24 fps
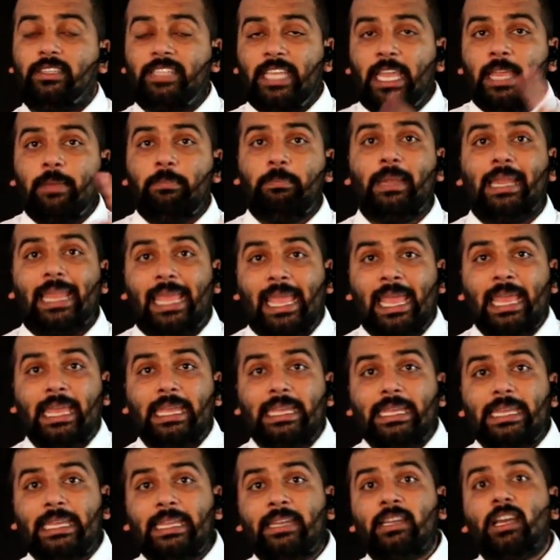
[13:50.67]
They
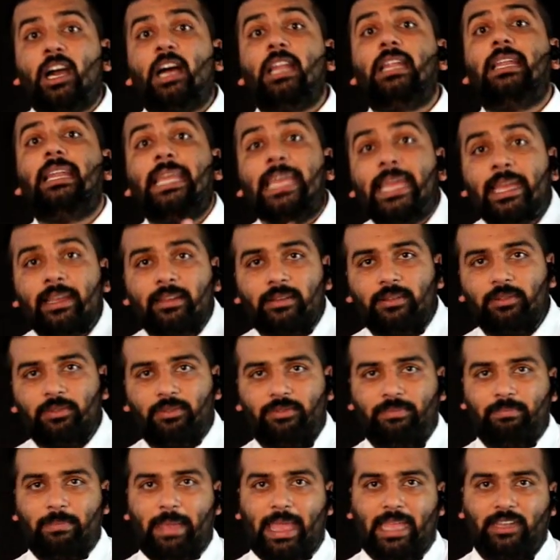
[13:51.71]
play in a
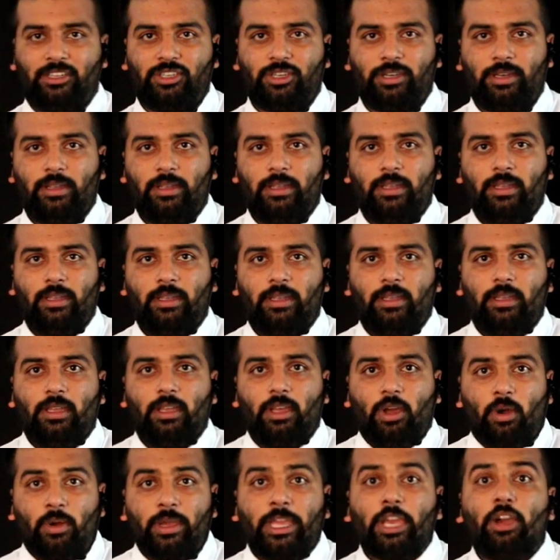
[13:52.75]
league match,
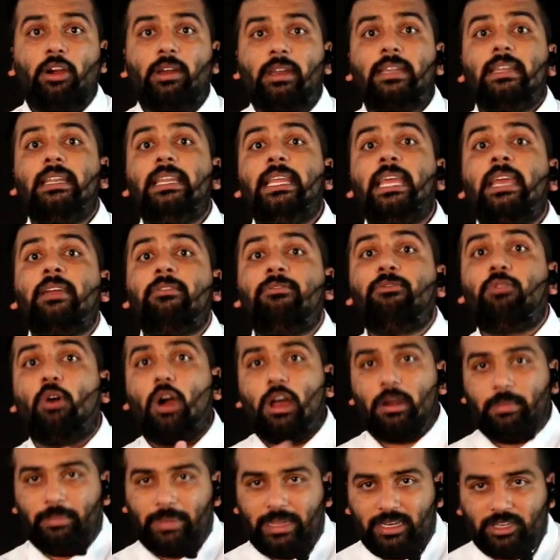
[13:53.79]
okay, on a league
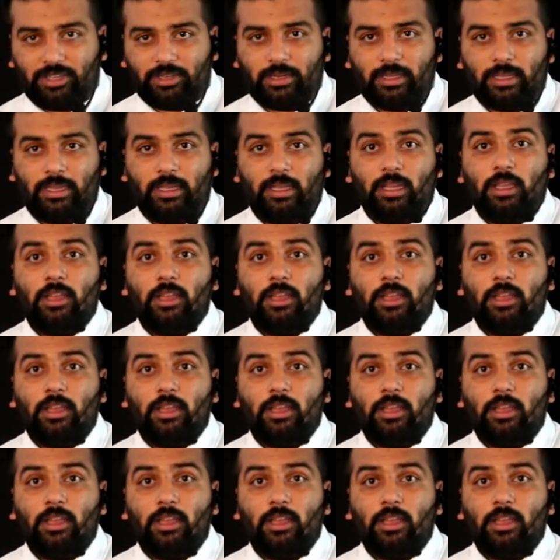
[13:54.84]
format.